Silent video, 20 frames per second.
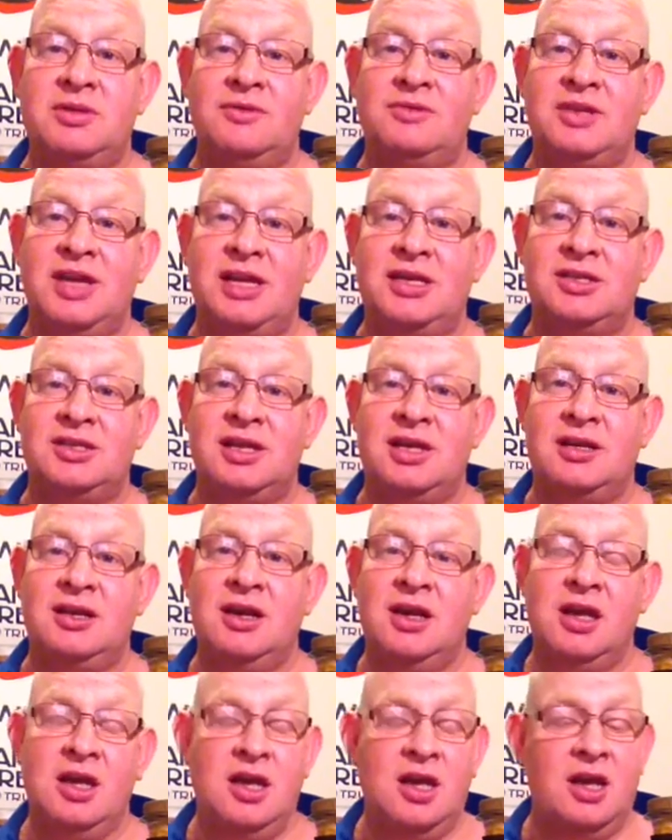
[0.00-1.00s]
I've tasted.
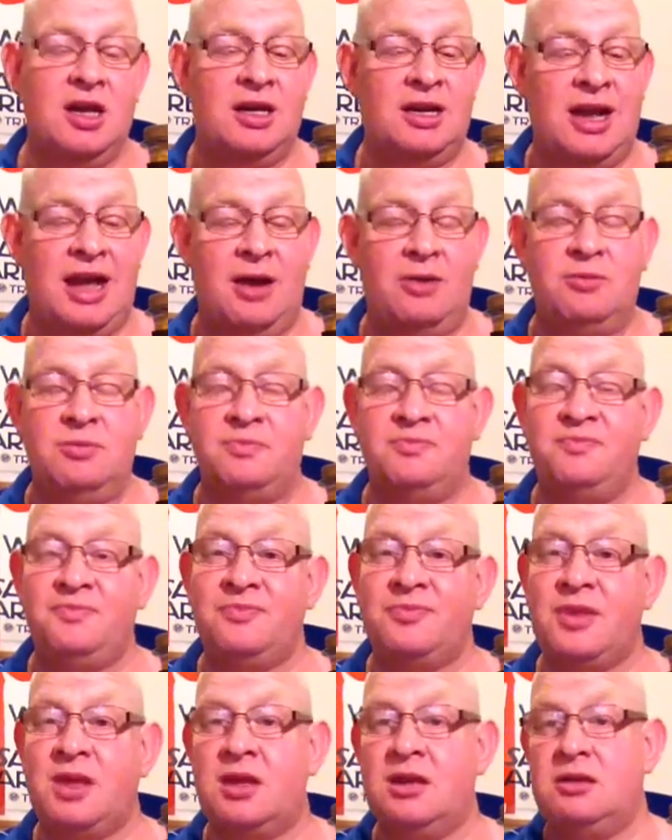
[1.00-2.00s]
Now,
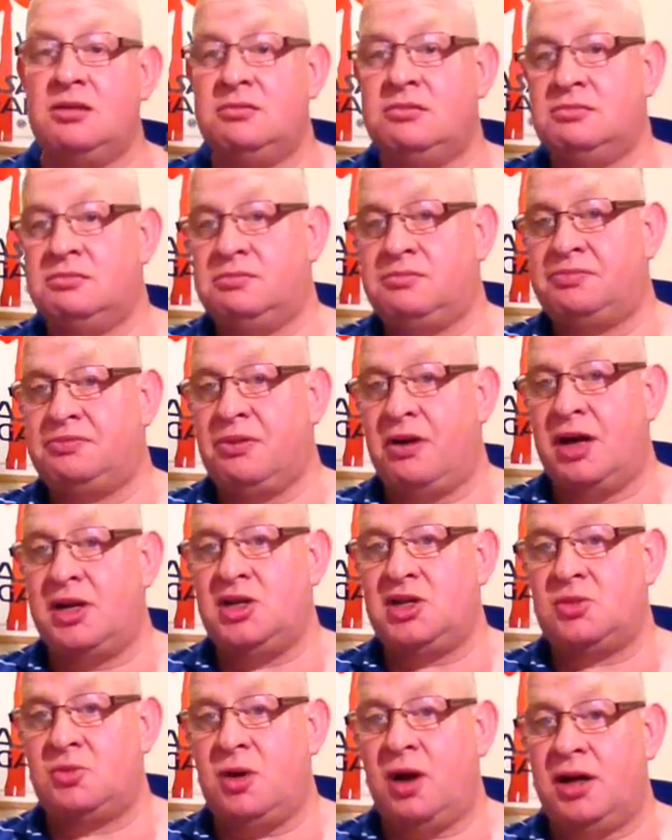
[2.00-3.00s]

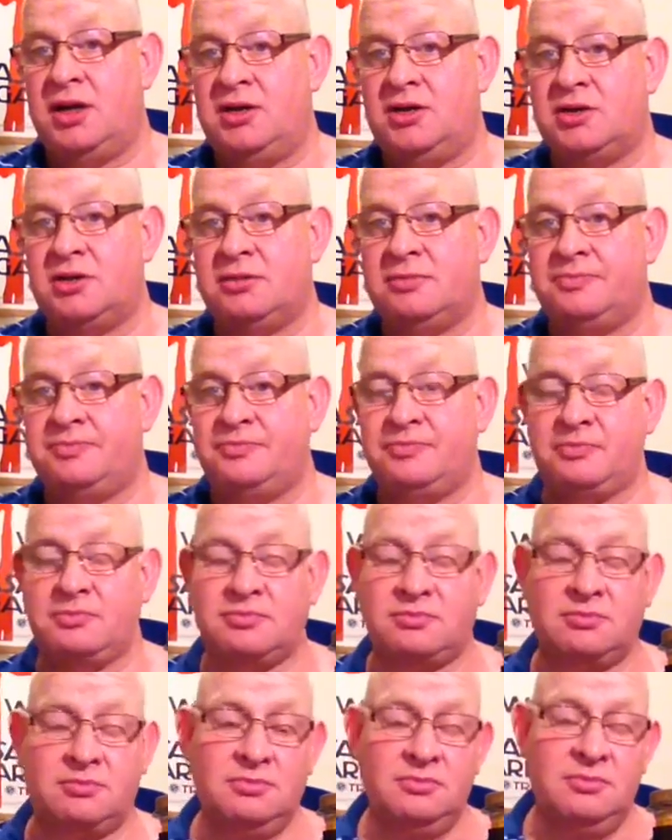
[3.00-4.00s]
price-wise,
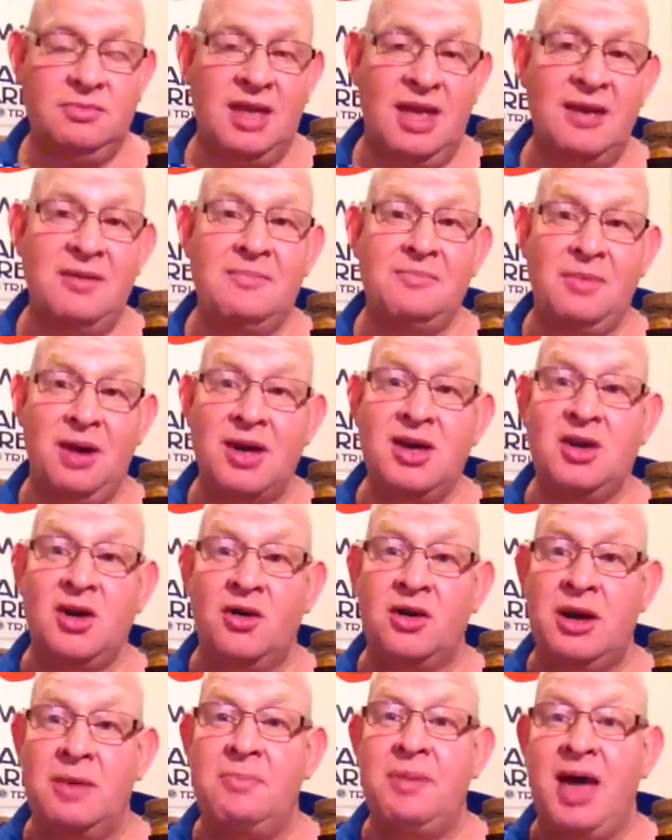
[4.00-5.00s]
my
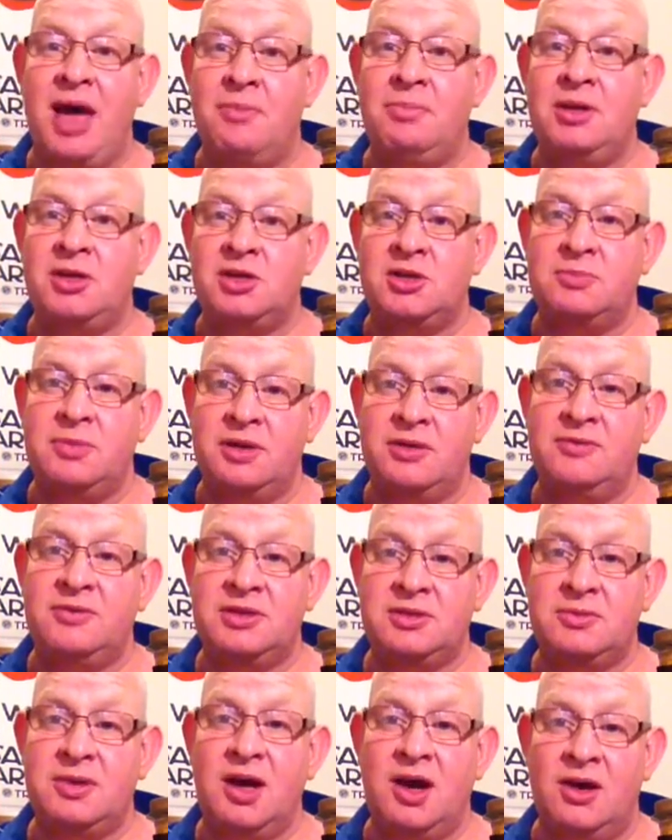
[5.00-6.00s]
God, it better be smooth
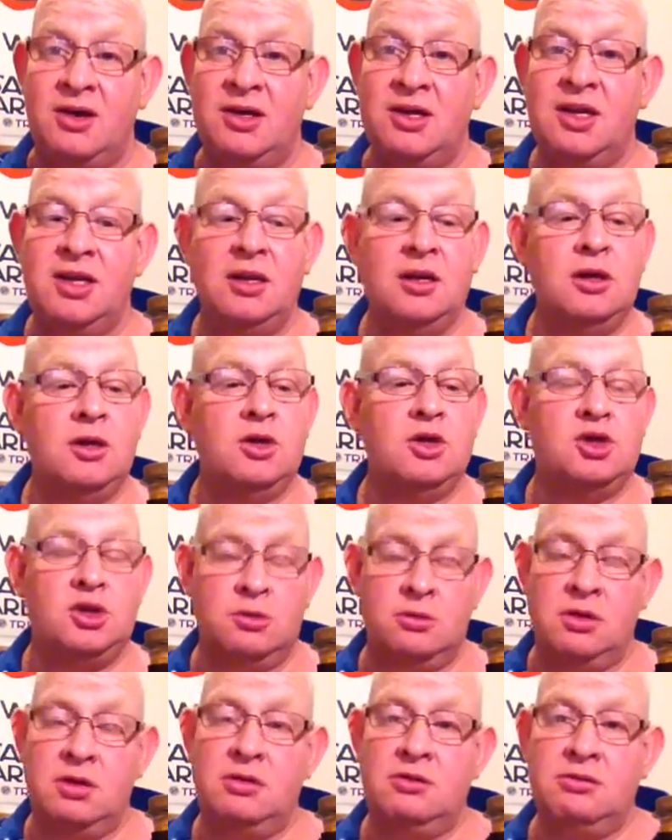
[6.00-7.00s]
as well.
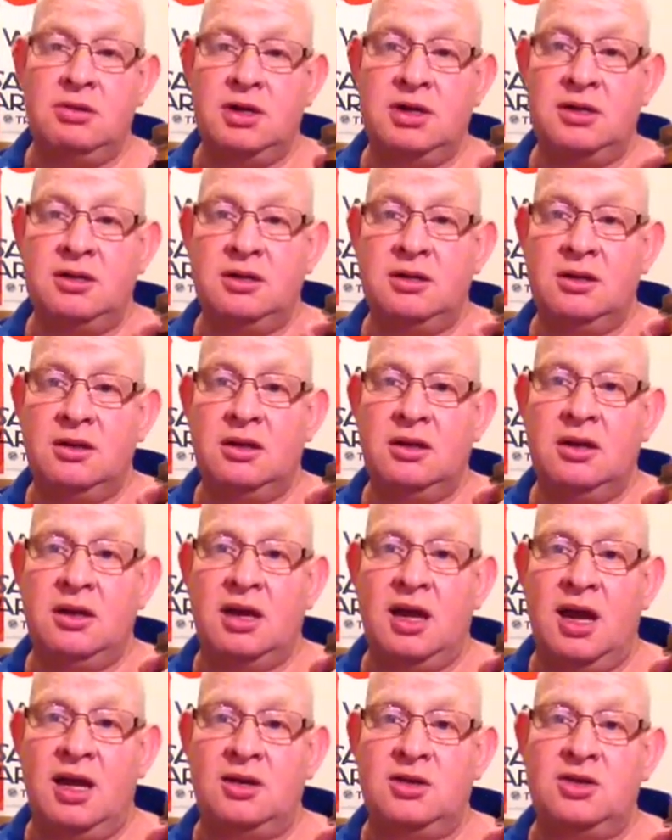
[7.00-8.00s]

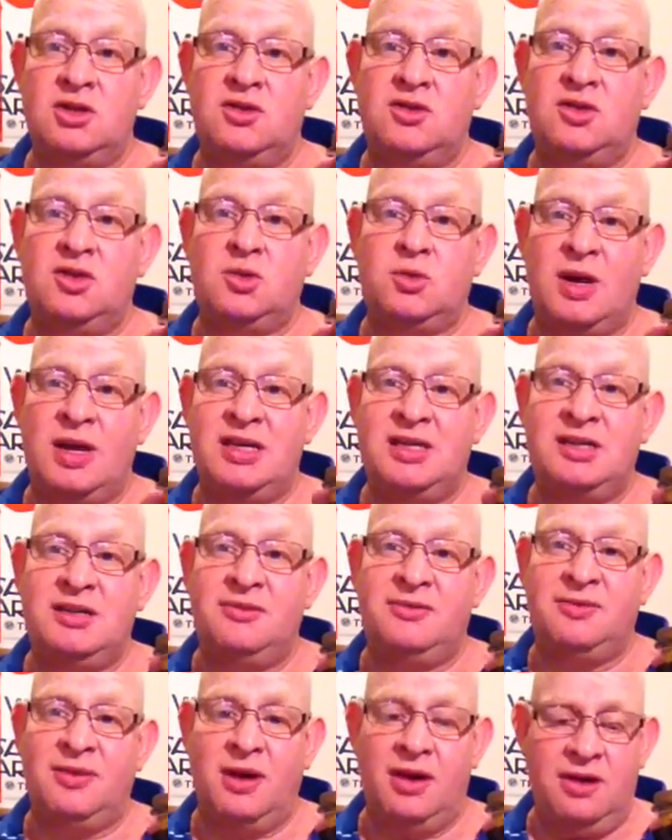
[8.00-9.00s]

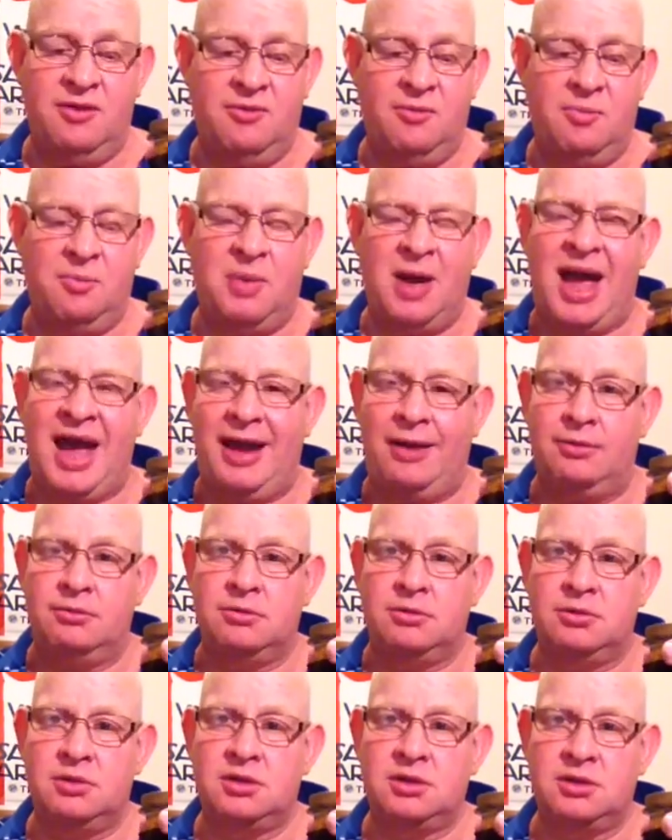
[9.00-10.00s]

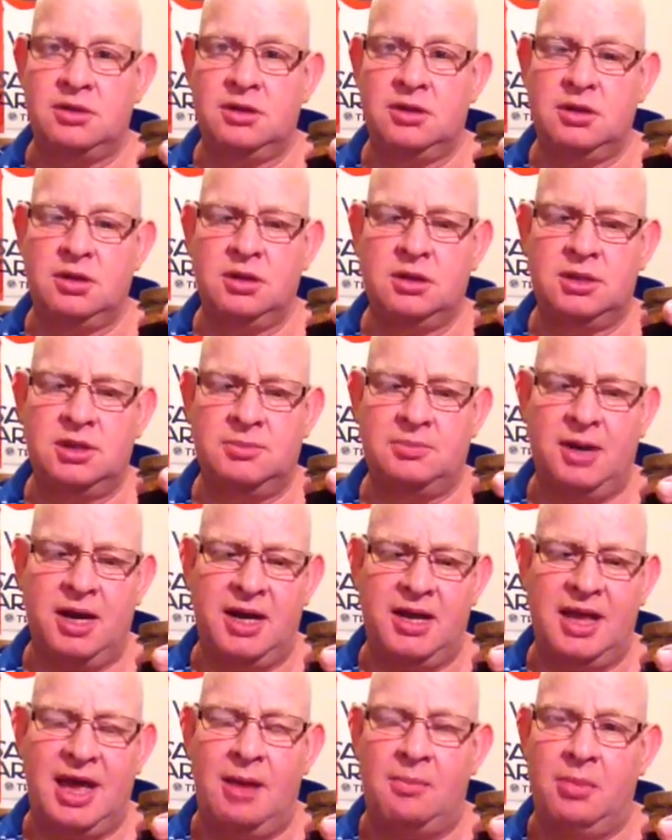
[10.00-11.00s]
£225 to
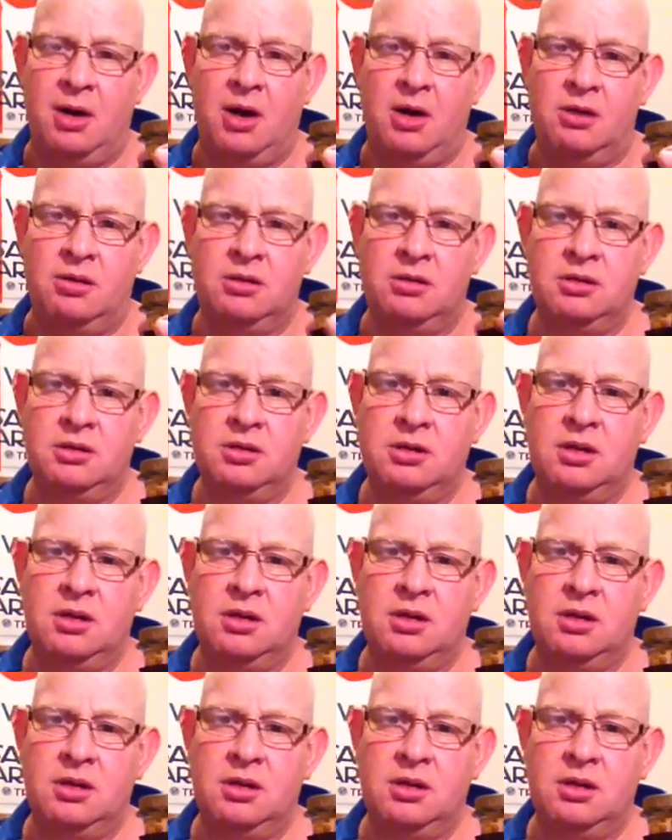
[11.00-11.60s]
buy that bottle.